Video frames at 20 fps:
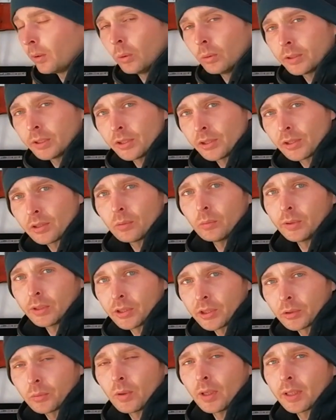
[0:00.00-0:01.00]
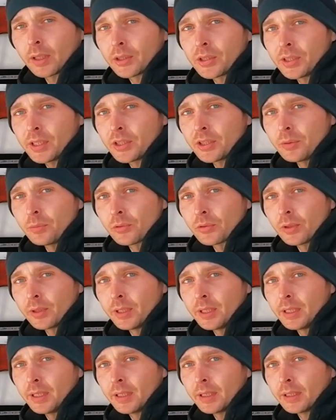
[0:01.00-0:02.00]
volts, which is what our system's
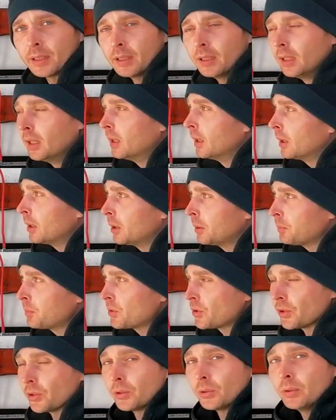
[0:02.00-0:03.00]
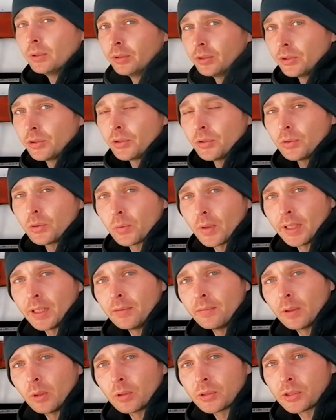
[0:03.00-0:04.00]
running here, up to the
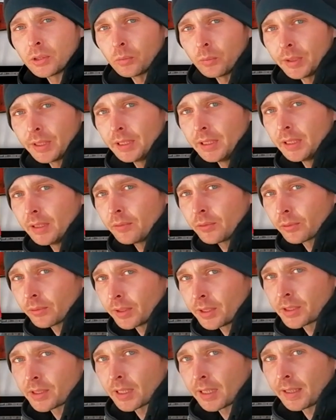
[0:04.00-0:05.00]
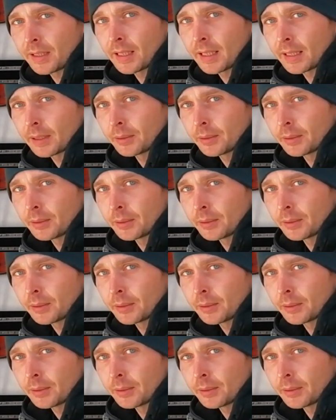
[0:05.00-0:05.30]
220 volts that we need for inside the